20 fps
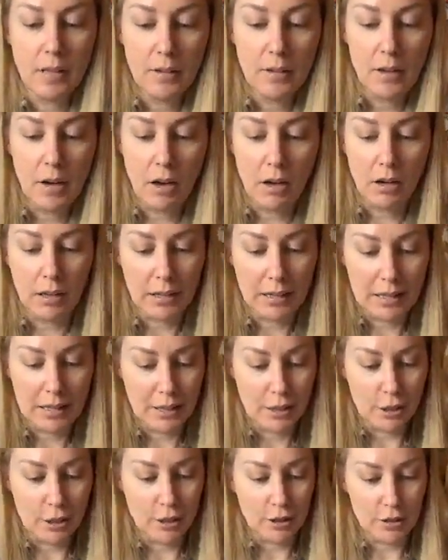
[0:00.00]
on
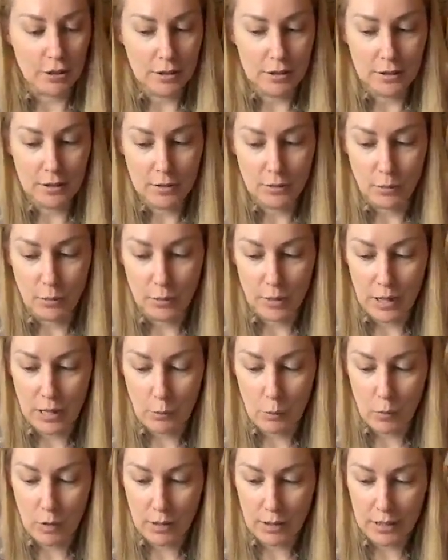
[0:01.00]
here where I
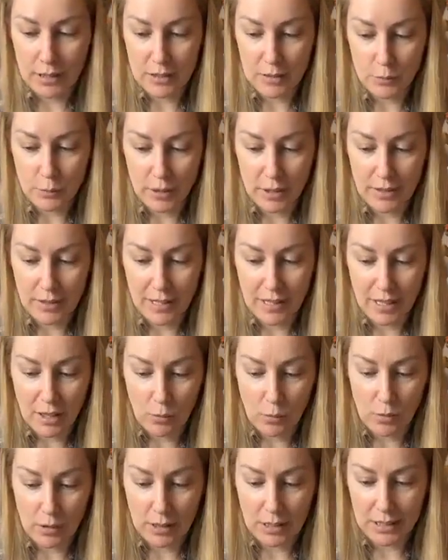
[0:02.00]
want it, where I think I
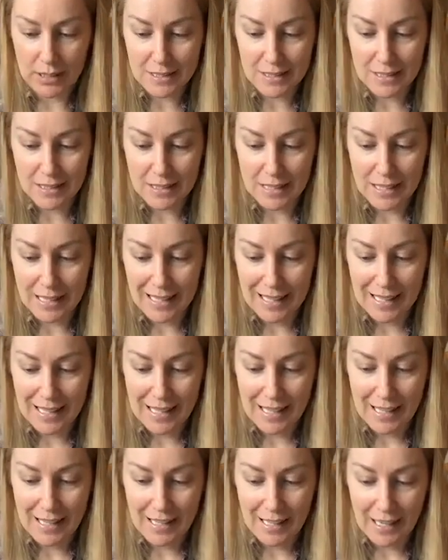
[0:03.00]
want it.
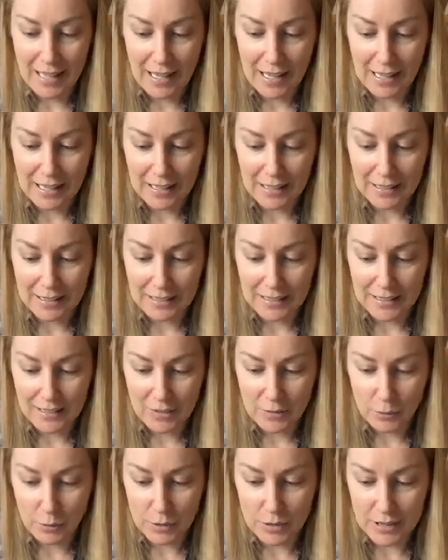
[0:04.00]
And
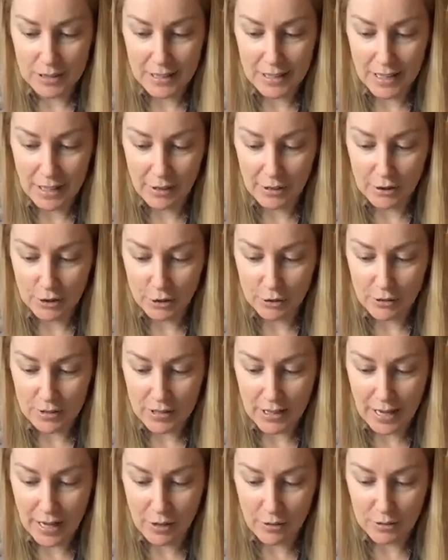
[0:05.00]
we'll see how it turns
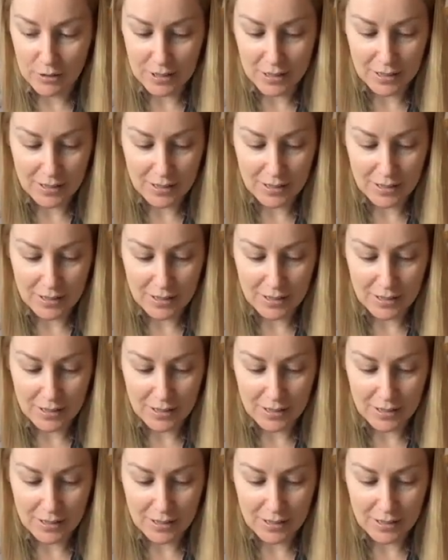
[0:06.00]
out.